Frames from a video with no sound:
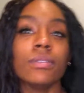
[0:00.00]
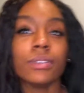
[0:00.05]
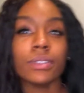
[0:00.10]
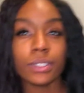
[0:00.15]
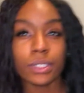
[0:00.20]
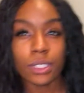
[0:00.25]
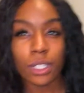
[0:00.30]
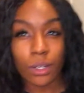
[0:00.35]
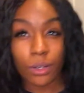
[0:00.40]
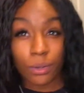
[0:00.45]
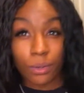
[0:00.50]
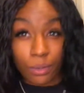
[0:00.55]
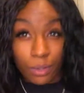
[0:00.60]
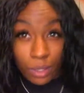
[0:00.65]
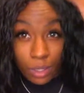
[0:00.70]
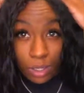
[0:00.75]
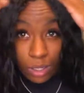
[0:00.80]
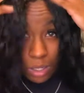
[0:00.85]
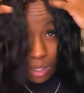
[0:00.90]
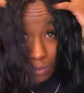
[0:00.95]
So,
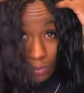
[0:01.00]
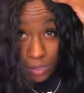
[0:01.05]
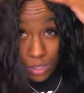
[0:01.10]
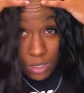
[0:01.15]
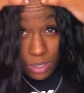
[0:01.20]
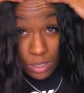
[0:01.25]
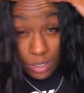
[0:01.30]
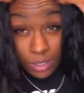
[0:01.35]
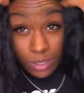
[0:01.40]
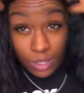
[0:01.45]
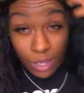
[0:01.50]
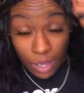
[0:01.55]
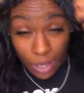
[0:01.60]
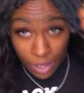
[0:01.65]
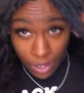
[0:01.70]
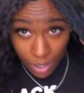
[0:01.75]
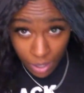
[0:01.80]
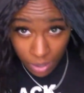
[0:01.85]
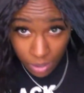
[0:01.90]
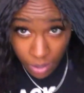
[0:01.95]
ever since
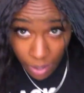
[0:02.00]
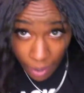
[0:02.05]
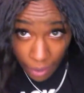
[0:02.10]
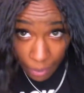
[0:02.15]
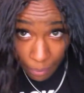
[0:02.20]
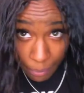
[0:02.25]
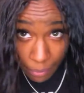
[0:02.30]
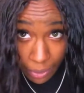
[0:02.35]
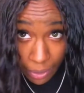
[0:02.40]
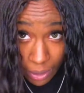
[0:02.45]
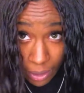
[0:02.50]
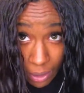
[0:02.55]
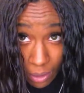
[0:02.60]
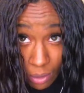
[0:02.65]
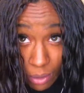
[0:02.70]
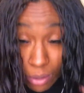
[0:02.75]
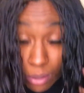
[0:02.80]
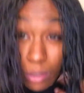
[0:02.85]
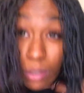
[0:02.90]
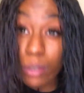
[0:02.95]
I dyed my
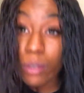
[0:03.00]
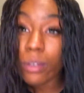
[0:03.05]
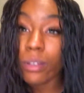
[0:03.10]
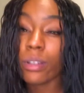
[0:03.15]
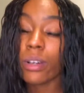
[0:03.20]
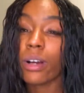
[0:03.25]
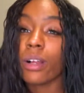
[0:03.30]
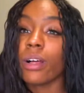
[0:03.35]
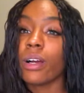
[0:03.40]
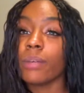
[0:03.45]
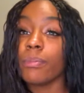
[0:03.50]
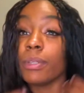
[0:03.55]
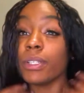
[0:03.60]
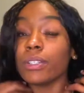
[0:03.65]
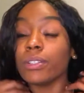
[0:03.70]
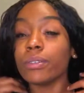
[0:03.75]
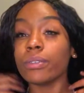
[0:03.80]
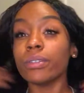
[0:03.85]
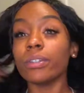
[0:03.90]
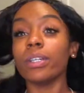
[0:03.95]
hair, literally all I've
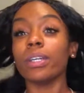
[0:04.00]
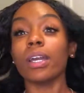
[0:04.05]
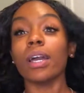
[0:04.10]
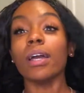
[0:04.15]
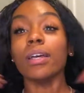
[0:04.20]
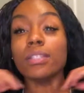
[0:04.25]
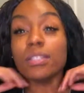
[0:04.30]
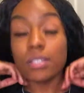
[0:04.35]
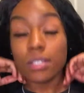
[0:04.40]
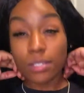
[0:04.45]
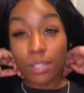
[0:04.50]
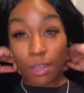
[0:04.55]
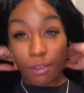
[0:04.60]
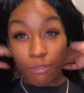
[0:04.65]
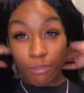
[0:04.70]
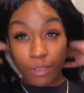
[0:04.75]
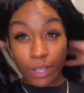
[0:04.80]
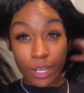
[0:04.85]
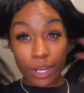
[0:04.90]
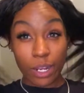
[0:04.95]
been doing since I
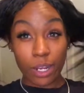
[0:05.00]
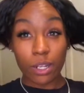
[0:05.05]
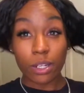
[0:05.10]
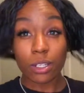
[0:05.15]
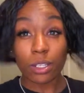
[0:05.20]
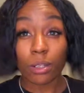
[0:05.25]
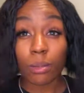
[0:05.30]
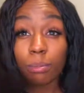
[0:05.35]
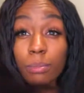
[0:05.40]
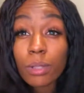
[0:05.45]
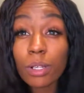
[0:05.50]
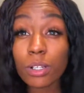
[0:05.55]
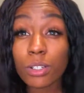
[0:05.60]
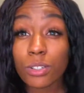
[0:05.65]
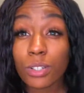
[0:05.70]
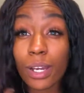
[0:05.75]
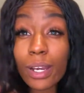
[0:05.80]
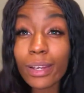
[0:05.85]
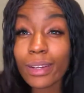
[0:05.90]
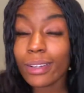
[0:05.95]
flat ironed it and blow
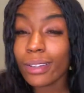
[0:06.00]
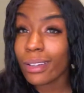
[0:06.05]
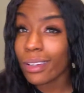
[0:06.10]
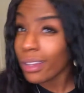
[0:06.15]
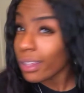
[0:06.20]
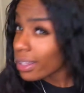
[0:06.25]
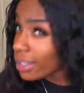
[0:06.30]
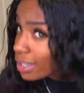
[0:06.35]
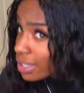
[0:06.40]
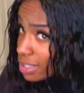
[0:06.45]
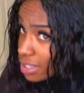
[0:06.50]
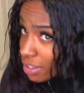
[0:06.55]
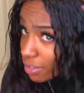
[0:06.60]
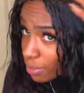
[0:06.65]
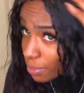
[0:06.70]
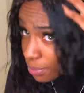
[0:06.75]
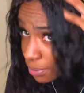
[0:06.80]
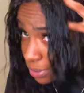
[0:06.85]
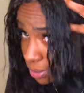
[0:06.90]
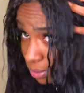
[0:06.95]
dried it is I've
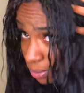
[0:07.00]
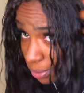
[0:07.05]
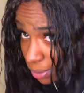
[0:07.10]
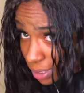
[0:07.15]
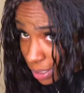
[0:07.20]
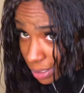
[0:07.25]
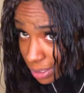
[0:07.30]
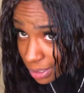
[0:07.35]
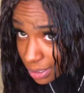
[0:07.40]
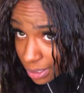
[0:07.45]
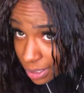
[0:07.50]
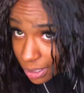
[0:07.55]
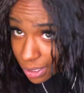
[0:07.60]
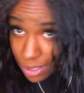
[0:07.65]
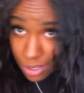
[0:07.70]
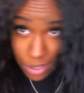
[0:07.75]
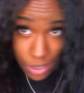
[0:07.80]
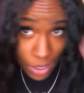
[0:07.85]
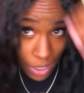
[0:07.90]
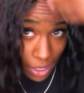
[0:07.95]
been putting oil in
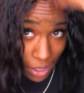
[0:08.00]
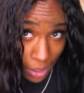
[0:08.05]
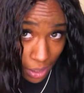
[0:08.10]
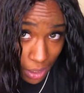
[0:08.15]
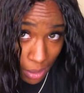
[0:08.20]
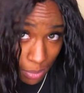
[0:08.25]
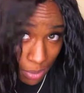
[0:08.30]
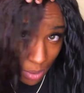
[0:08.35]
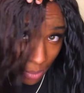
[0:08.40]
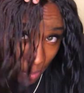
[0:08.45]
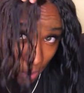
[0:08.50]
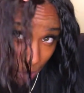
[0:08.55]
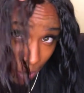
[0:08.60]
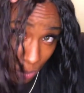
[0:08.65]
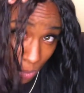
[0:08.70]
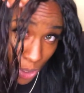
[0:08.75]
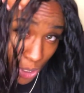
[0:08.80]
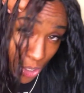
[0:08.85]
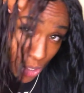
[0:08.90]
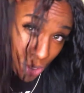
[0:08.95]
there to kind of keep some of the
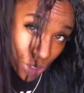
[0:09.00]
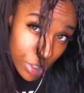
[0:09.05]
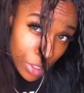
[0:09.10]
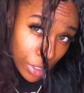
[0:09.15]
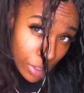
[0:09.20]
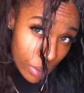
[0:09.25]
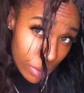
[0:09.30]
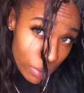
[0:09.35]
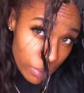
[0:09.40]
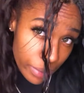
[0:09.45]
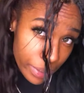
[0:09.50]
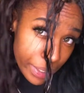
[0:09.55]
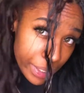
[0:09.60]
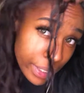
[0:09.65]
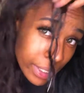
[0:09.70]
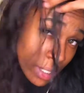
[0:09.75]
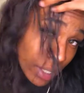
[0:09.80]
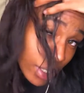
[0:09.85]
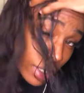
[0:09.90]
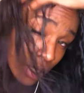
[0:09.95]
moisture
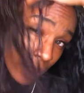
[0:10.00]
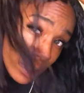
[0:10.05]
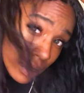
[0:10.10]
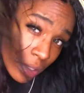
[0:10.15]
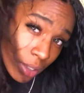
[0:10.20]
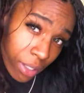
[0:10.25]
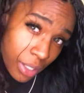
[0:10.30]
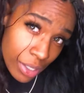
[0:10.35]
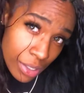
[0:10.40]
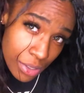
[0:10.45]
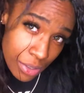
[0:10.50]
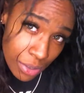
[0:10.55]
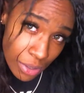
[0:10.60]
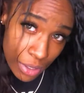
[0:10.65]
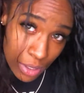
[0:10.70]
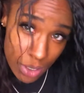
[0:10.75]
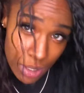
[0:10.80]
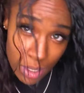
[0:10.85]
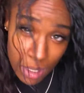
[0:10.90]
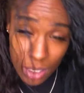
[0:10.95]
going. As you
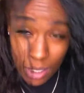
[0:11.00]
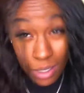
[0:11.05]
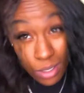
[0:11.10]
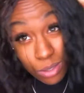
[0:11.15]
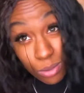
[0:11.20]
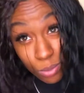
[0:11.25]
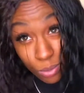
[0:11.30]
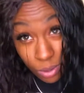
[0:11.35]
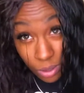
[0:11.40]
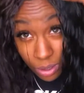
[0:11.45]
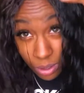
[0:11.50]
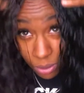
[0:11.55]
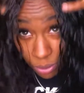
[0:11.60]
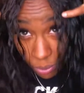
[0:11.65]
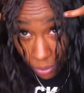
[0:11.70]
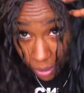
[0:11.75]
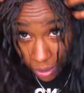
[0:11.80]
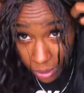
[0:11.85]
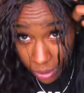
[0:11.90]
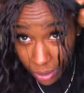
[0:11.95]
can see, it's really
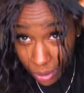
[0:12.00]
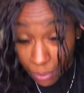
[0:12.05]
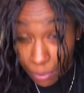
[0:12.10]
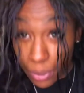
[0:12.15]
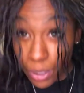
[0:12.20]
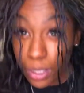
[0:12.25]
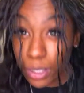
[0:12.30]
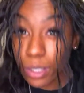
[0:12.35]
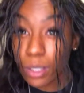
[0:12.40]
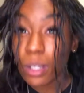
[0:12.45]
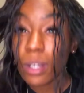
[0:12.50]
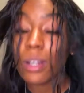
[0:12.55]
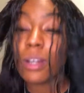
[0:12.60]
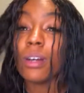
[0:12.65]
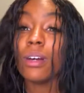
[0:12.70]
oily, but